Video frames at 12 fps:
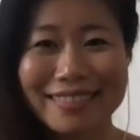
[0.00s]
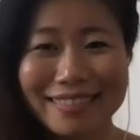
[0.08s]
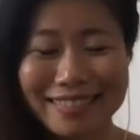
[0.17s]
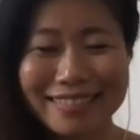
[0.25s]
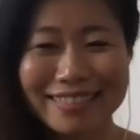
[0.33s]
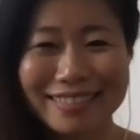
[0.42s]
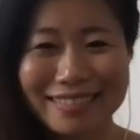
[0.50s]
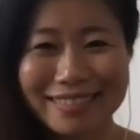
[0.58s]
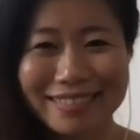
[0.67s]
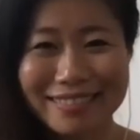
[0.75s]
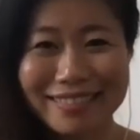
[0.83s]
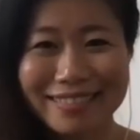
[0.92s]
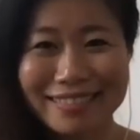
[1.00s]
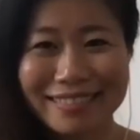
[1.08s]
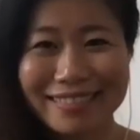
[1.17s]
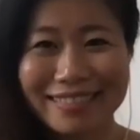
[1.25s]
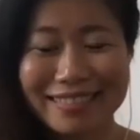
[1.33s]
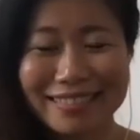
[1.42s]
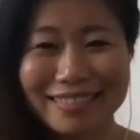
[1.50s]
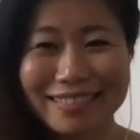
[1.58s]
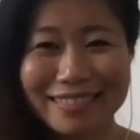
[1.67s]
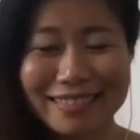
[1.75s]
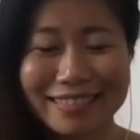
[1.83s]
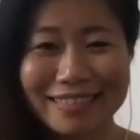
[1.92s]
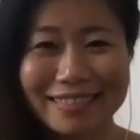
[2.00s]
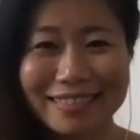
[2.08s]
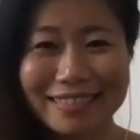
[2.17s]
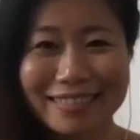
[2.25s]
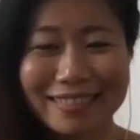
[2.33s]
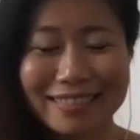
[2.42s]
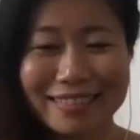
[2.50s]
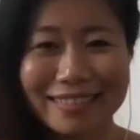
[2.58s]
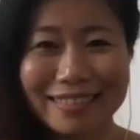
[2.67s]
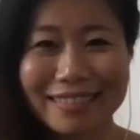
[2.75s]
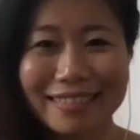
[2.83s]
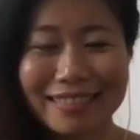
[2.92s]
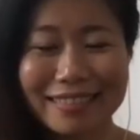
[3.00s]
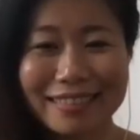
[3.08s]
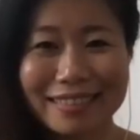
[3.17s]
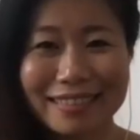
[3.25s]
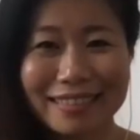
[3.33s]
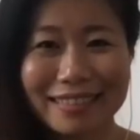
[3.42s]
[no speech]